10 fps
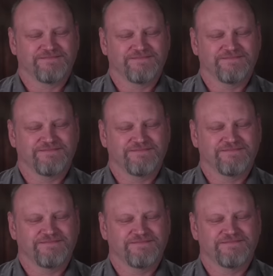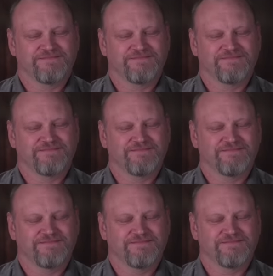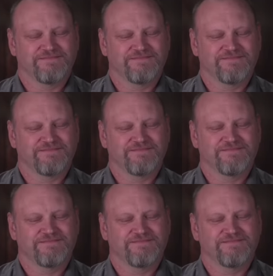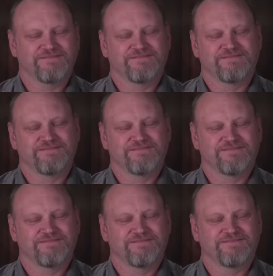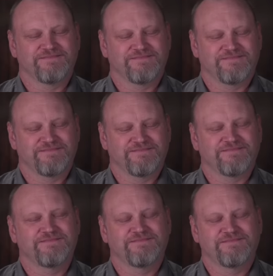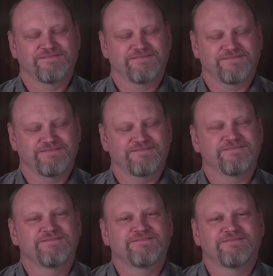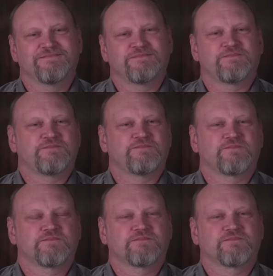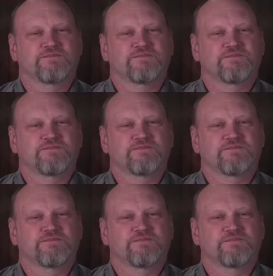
This person isn't speaking.